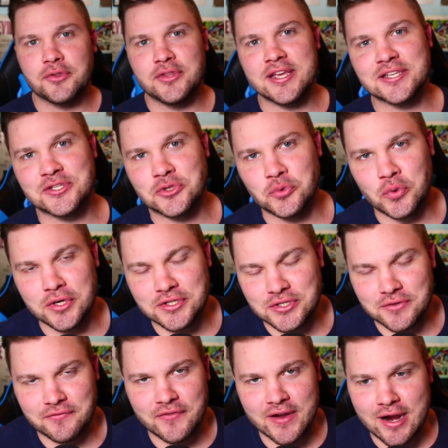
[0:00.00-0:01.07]
This was
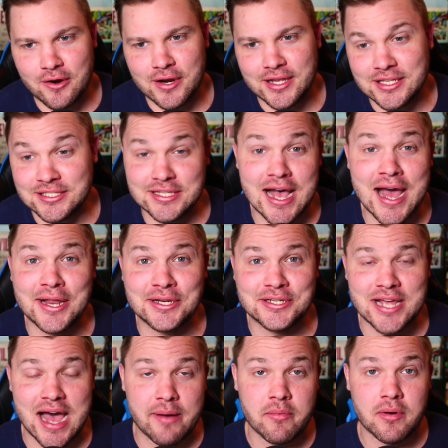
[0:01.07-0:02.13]
a very exciting
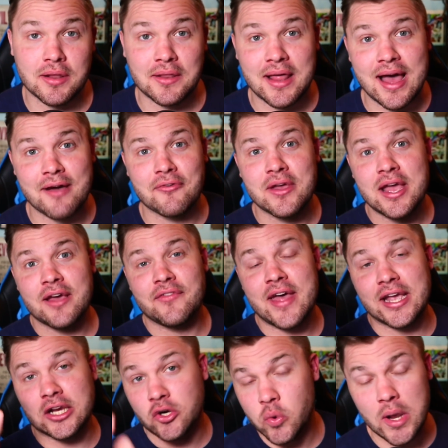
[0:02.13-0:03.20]
time in my life
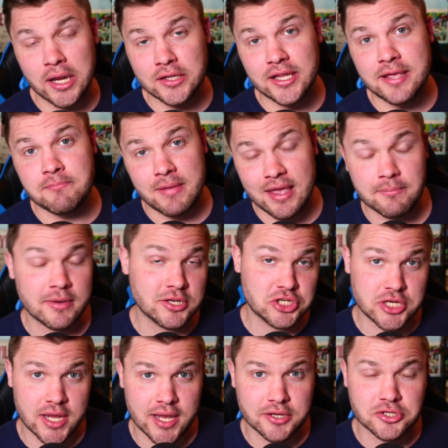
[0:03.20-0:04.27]
that quickly made me
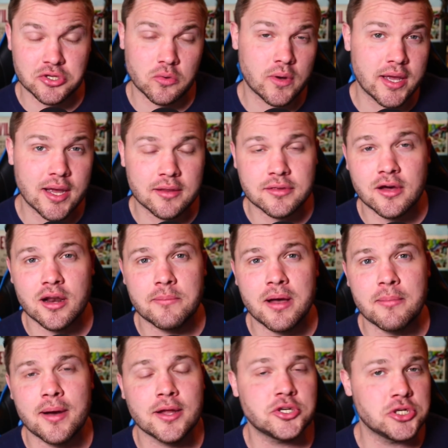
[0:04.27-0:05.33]
change the way I thought
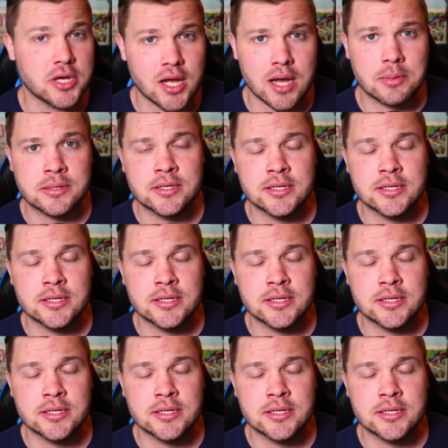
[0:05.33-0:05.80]
about my job.